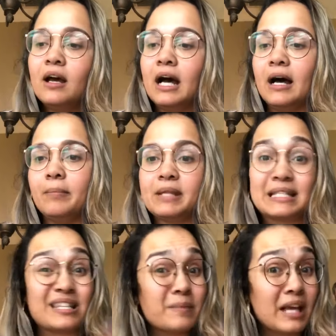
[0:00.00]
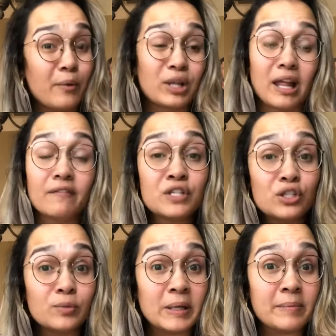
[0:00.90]
That's something I would love to
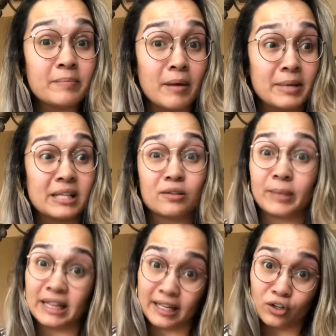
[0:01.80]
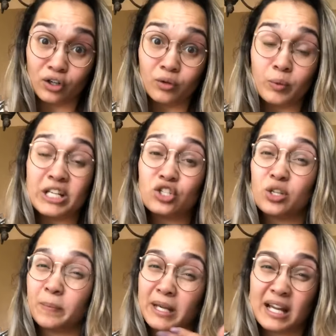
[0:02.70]
do maybe a little bit later when
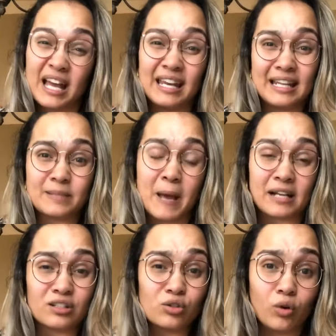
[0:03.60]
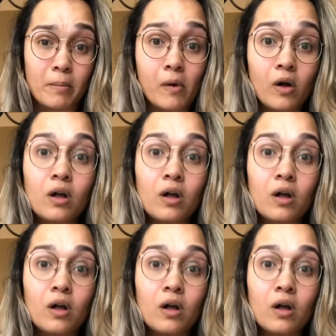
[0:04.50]
shipping kind of gets back to normal.